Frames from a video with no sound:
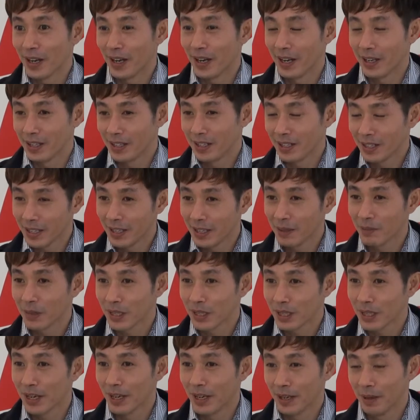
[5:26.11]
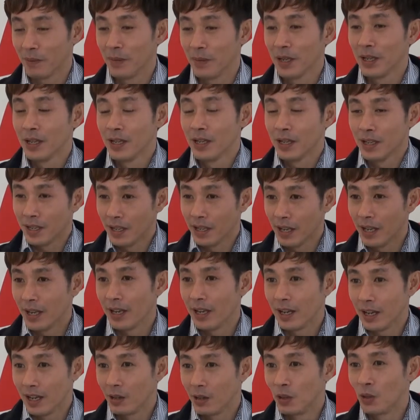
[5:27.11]
At the same time,
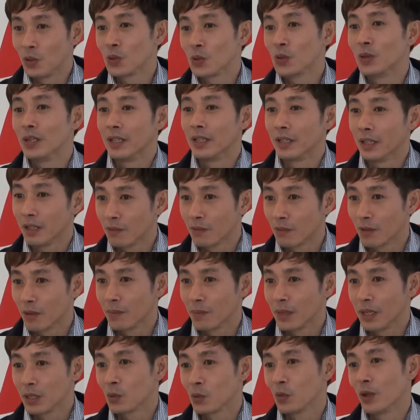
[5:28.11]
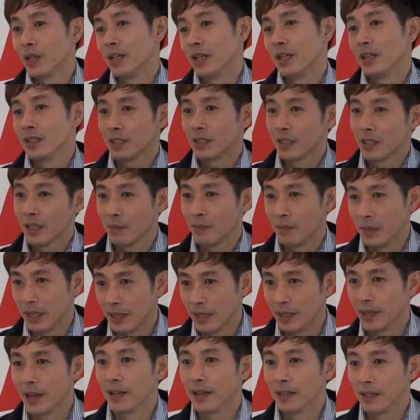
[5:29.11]
they are also learning from us what has
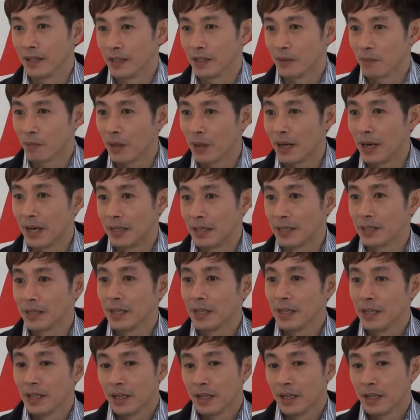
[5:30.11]
been done in the past.